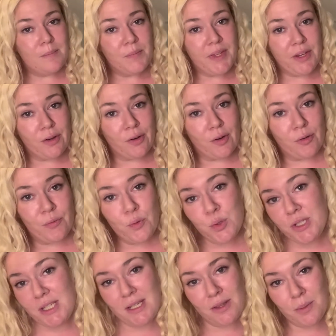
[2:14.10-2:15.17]
There are
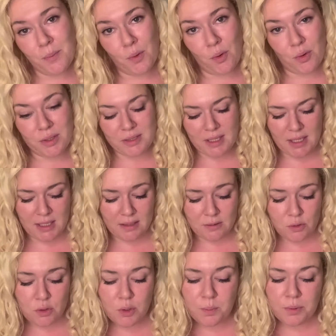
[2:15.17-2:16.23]
14 in the box and it
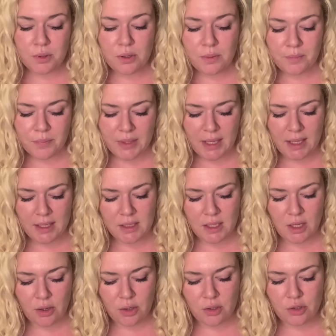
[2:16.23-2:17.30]
is super, and
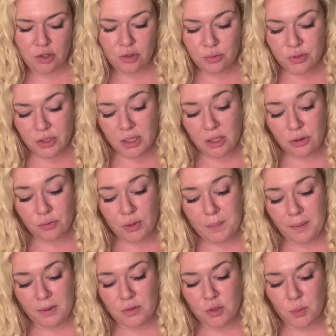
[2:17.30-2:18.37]
they are usually
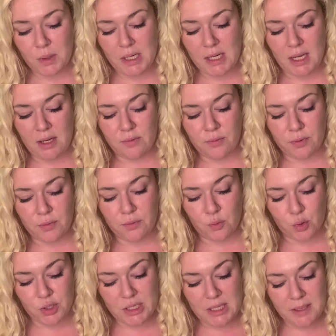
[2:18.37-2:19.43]
£3.29 for
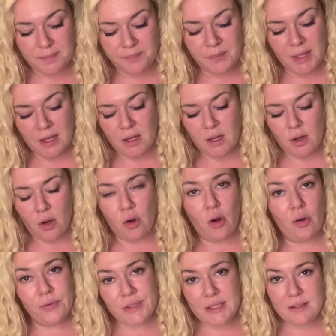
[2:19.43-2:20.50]
14.
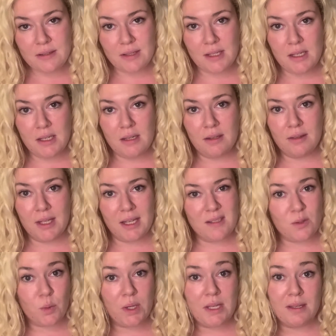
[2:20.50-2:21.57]
Obviously that is
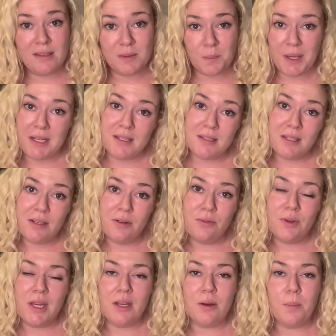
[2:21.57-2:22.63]
quite expensive
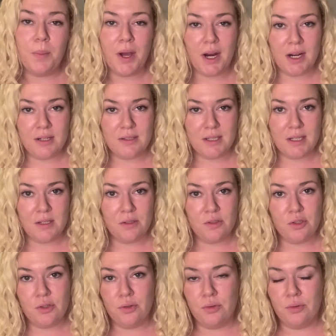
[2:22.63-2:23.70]
in comparison
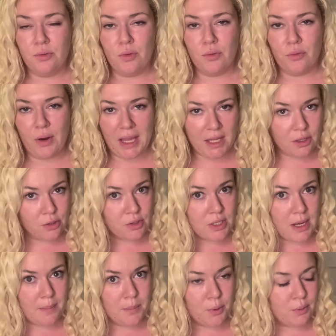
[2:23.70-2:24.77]
to regular
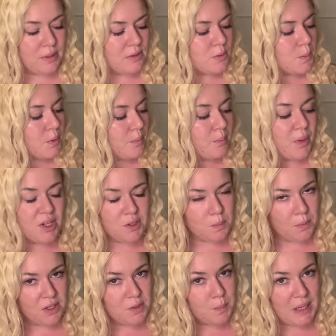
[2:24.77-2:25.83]
tampons, but
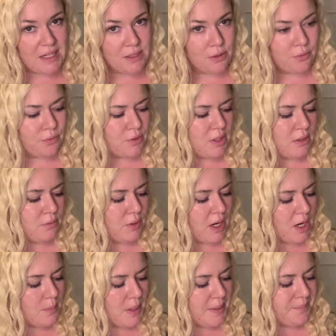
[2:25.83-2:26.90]
much better for the
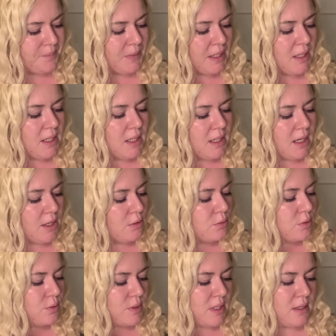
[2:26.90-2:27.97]
environment. It
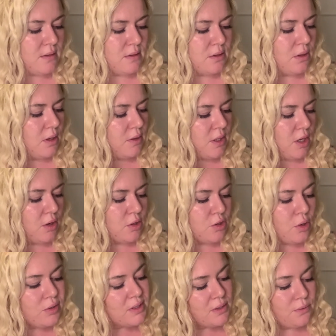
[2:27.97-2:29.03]
also says they are
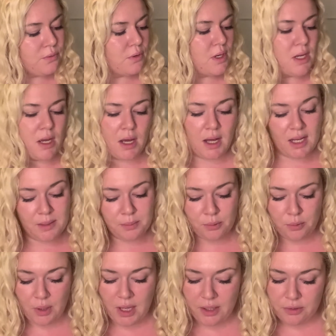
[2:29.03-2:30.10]
toxin free,
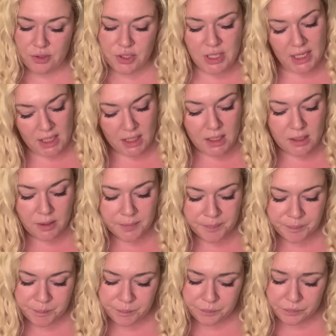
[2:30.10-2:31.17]
hypoallergenic,
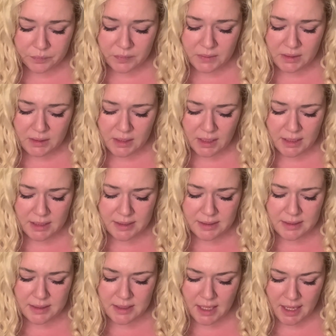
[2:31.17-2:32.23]
and it
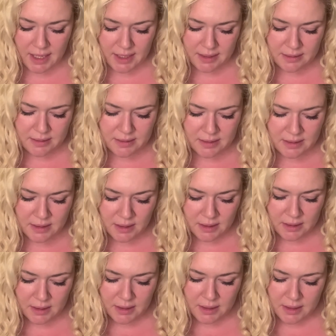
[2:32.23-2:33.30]
says
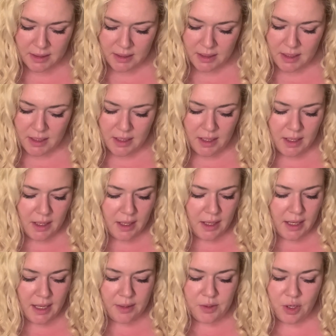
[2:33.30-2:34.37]

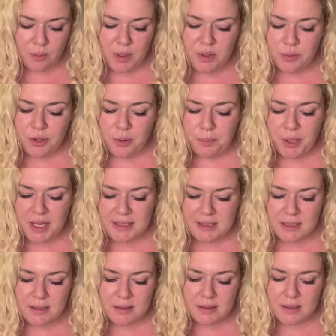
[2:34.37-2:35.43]
they are made without
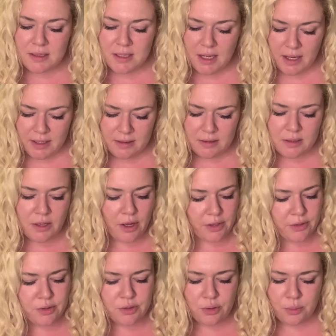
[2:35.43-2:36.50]
plastics, dyes,
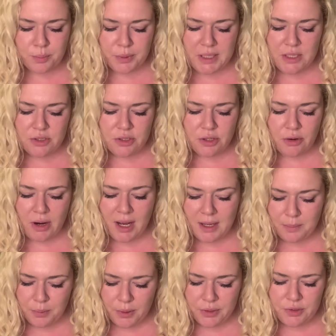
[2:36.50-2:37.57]
colors or bleach. They're
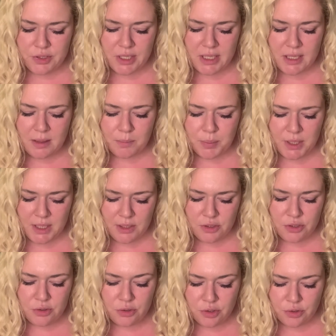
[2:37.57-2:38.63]
hypoallergenic and
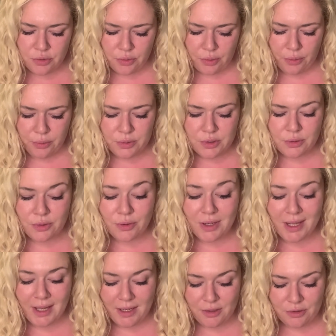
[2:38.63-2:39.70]
pH neutral, so they're
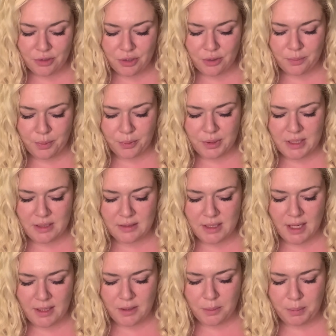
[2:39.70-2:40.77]
kinder to your bodies
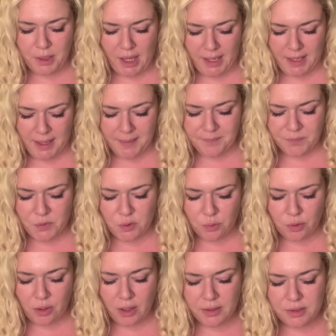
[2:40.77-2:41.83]
and the planet. So
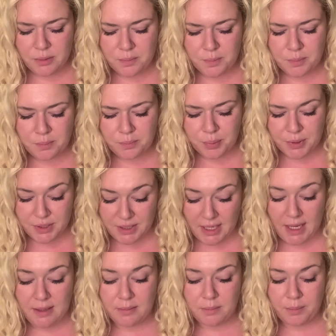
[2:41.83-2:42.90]
they're 100%
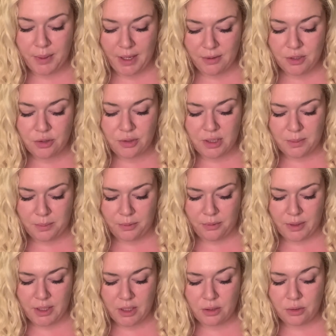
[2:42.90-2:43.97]

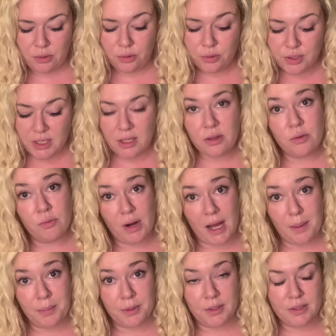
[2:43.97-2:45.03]
biodegradable, including the
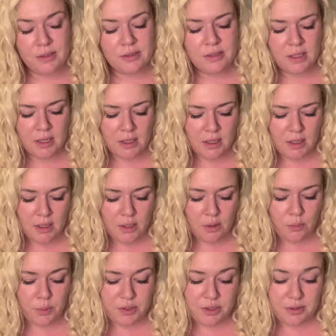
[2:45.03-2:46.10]
wrappers,
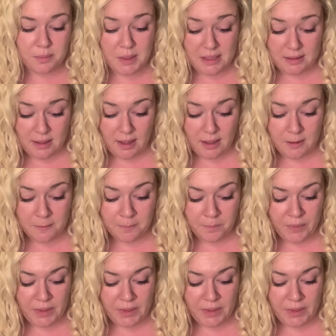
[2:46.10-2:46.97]
which is amazing.